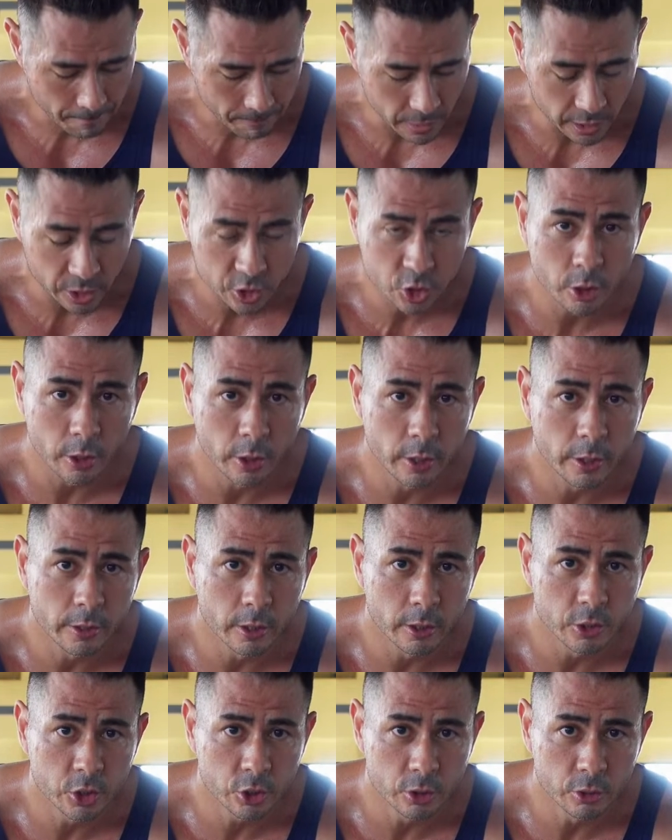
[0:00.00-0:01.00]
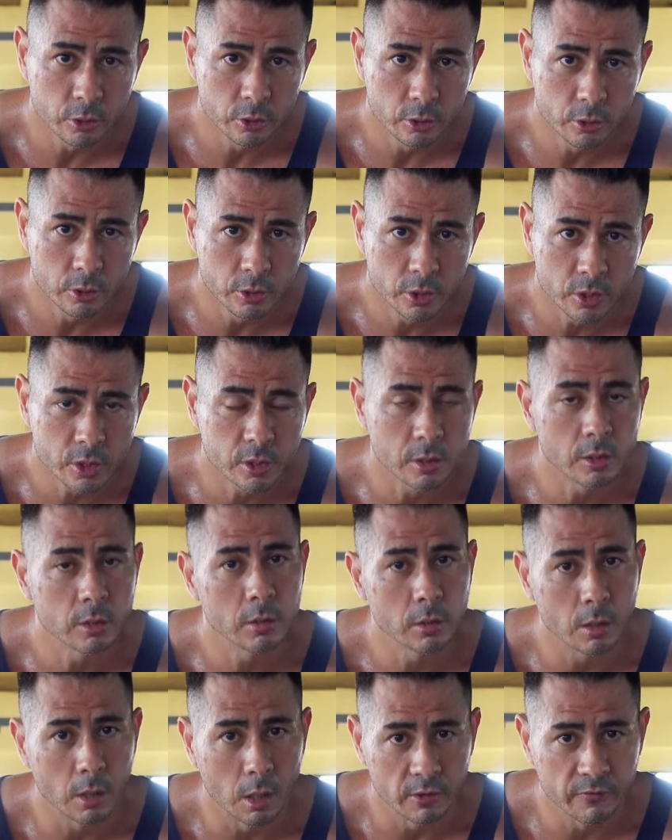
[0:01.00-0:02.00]
make sure your shoes
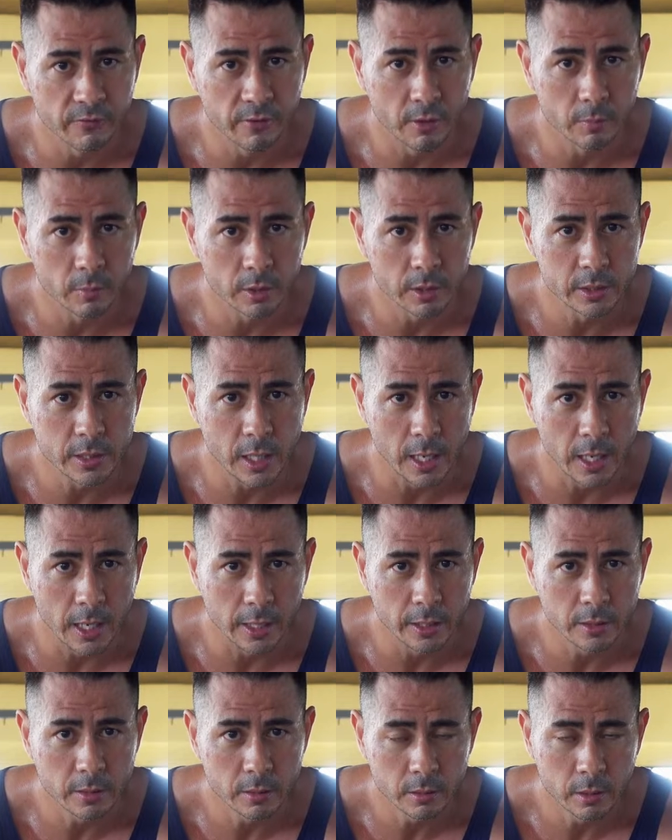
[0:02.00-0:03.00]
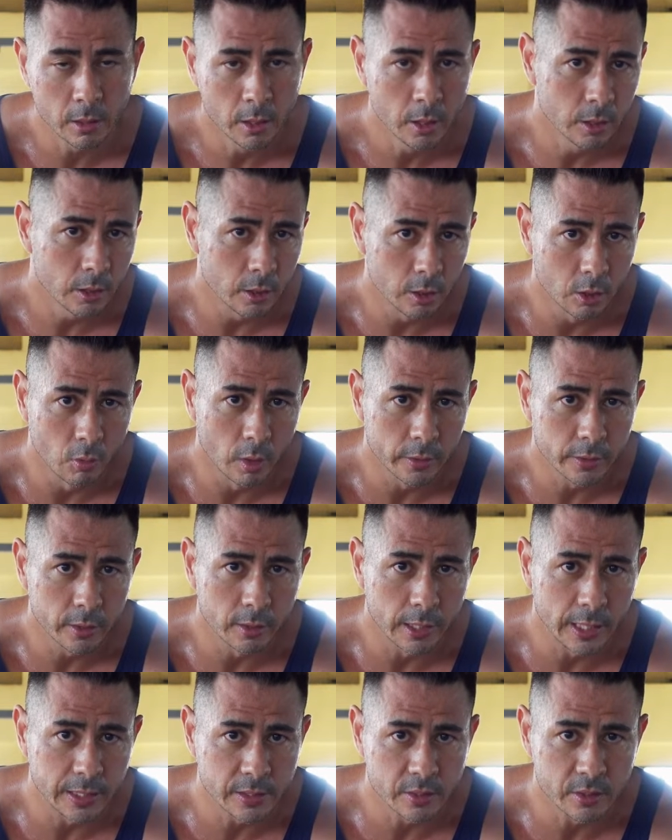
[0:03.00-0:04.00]
are firmly tied. You don't want
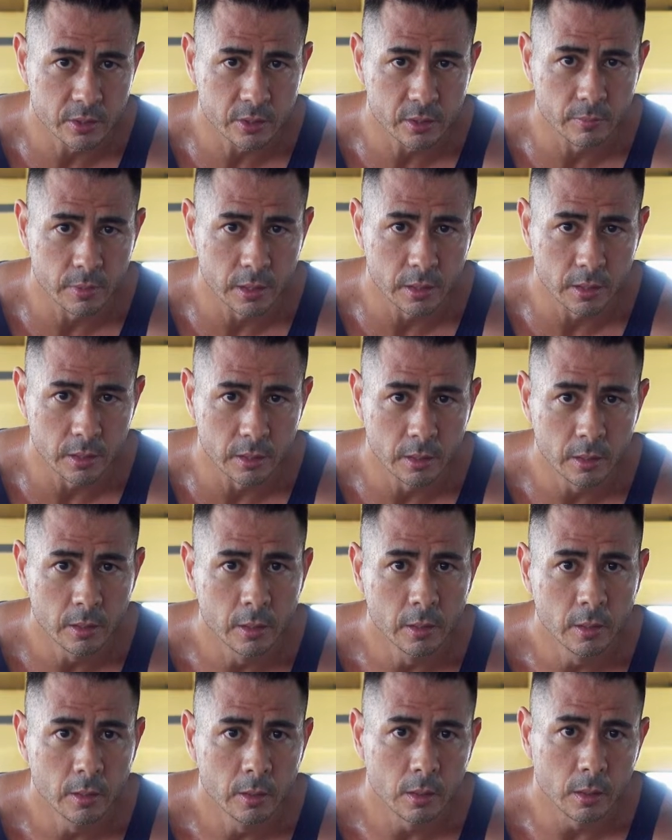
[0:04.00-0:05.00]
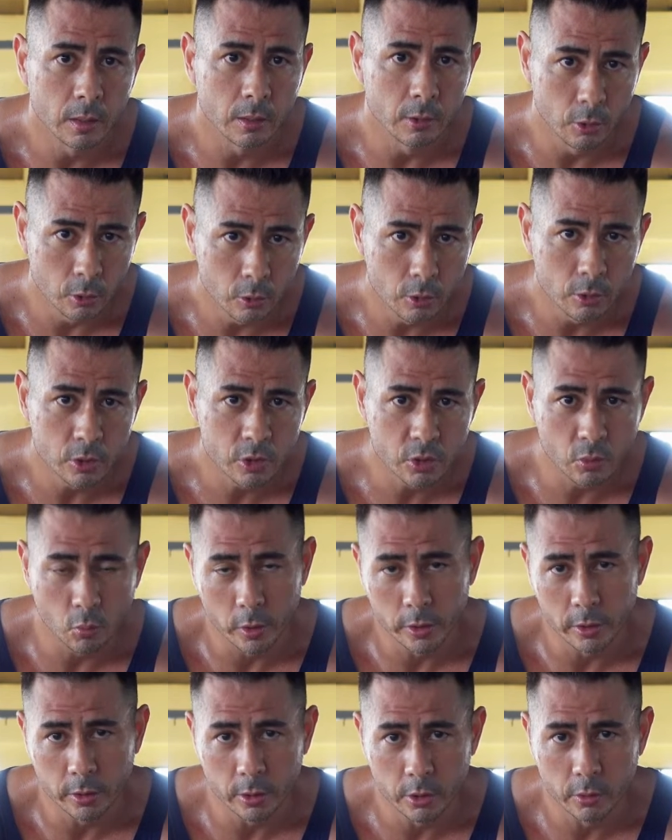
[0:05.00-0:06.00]
the laces to be loose
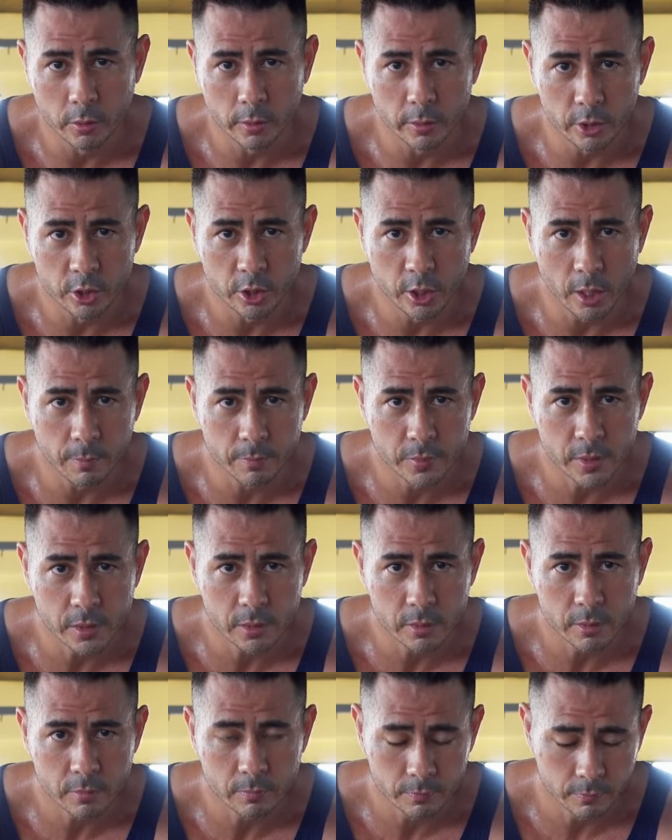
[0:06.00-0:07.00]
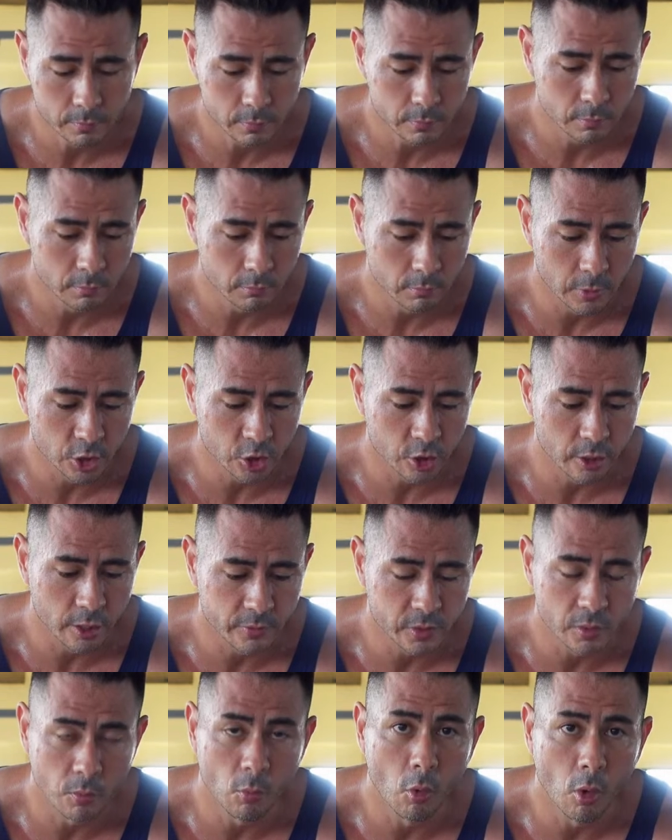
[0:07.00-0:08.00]
when you're doing the jumps. Make sure you
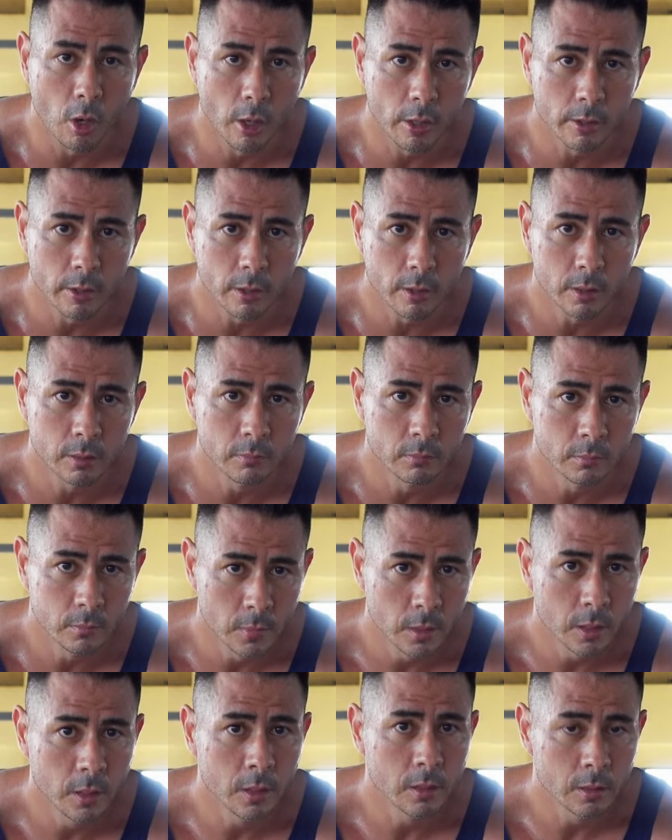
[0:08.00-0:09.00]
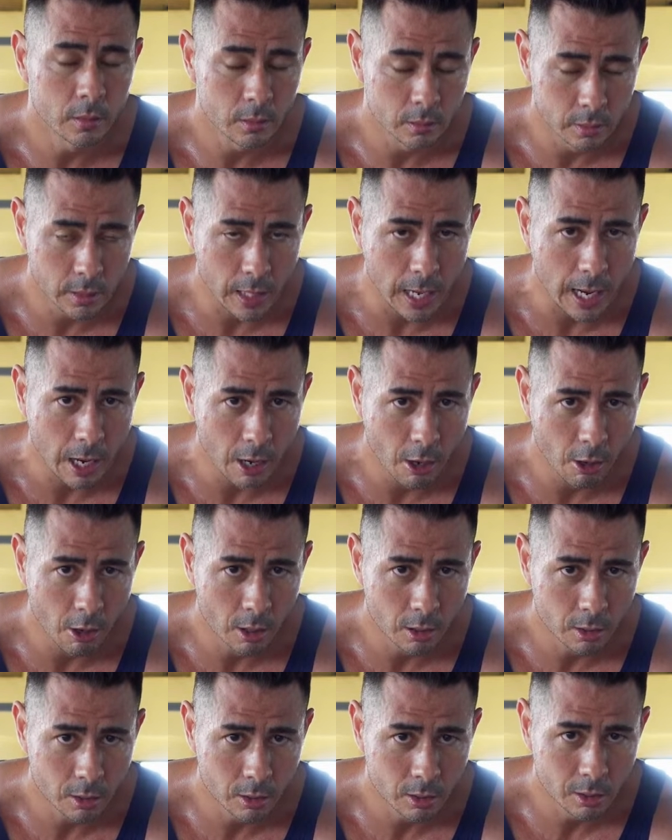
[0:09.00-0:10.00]
have some water, a
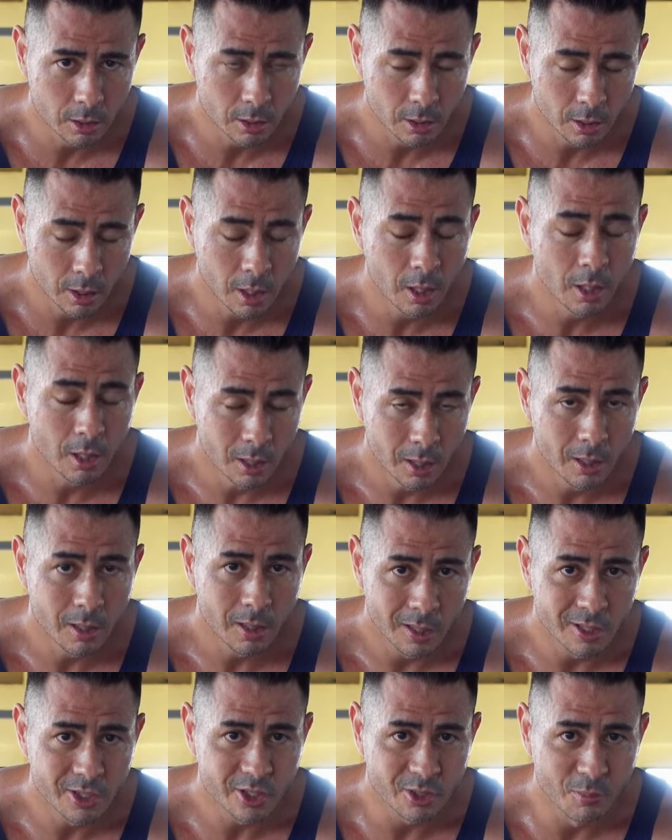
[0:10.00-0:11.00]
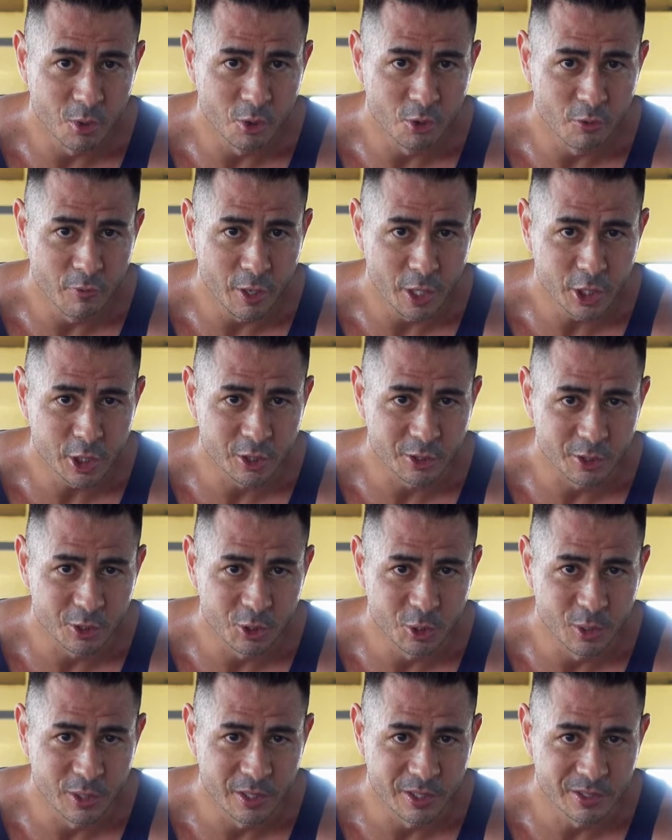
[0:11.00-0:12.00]
towel, and some motivation to do